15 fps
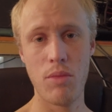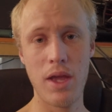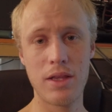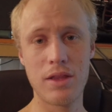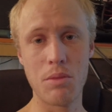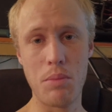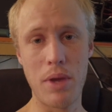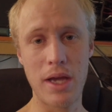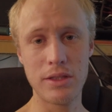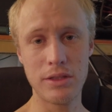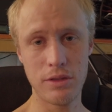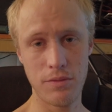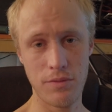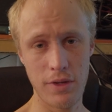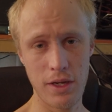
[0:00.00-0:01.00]
make the
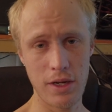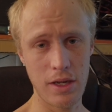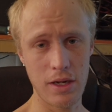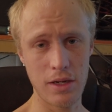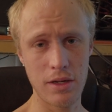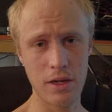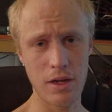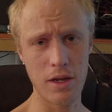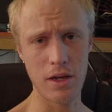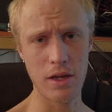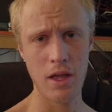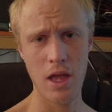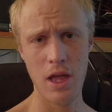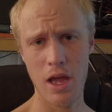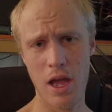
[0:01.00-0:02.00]
best of it. And,
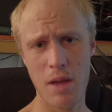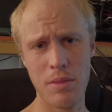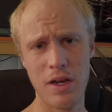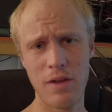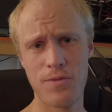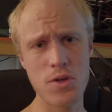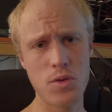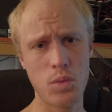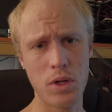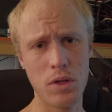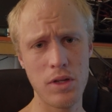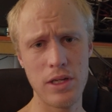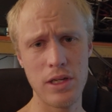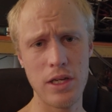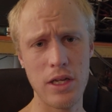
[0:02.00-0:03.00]
I mean, if you
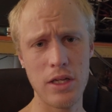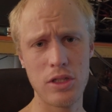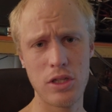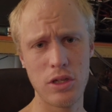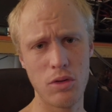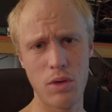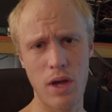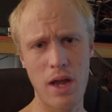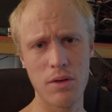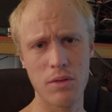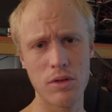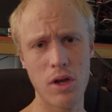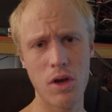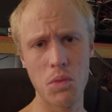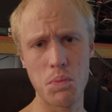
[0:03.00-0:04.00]
really need to, I
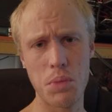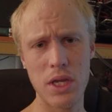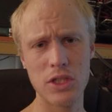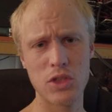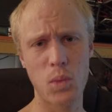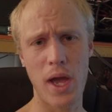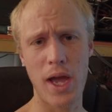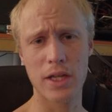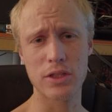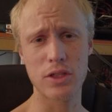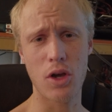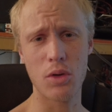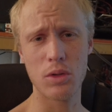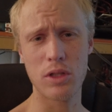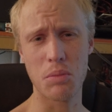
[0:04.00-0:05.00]
don't know, beeswax
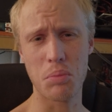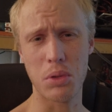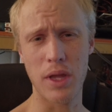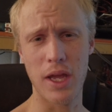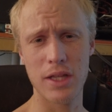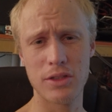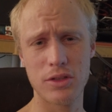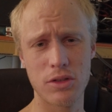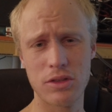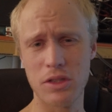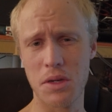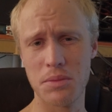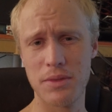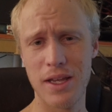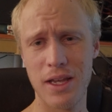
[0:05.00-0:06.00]
coat the plants or
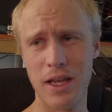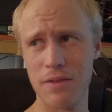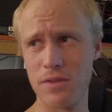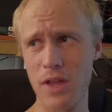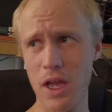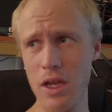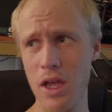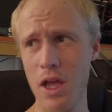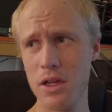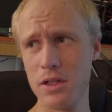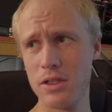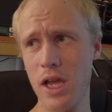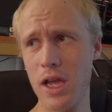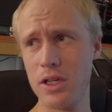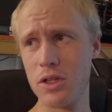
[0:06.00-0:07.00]
something if they
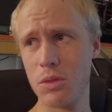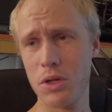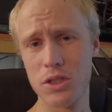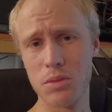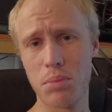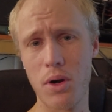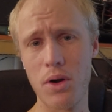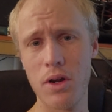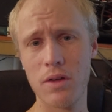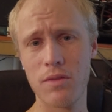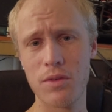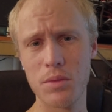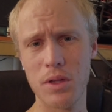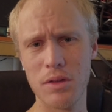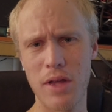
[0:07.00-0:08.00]
take too much
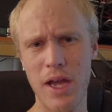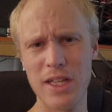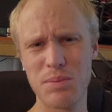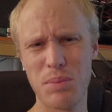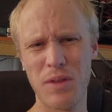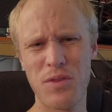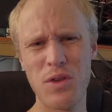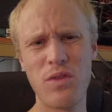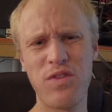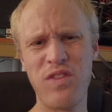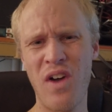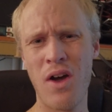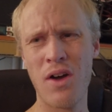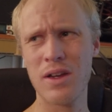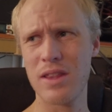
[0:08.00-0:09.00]
burning from the lights. But if you
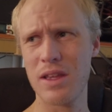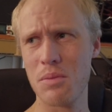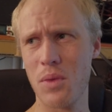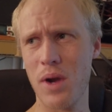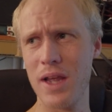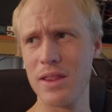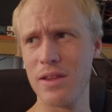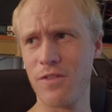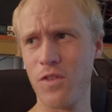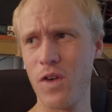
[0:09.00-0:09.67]
fog them right,